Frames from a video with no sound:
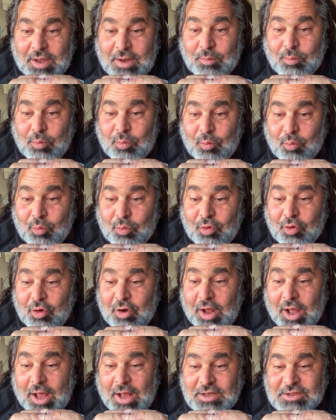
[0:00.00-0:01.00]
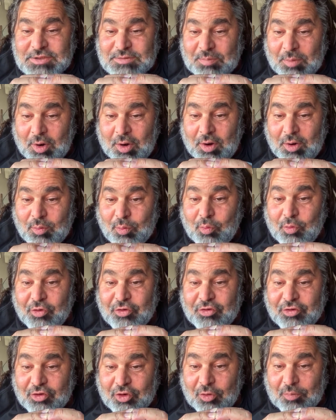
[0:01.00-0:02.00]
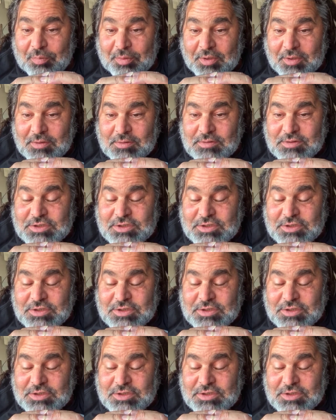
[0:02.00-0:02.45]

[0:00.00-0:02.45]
And we're not smart. We're stupid.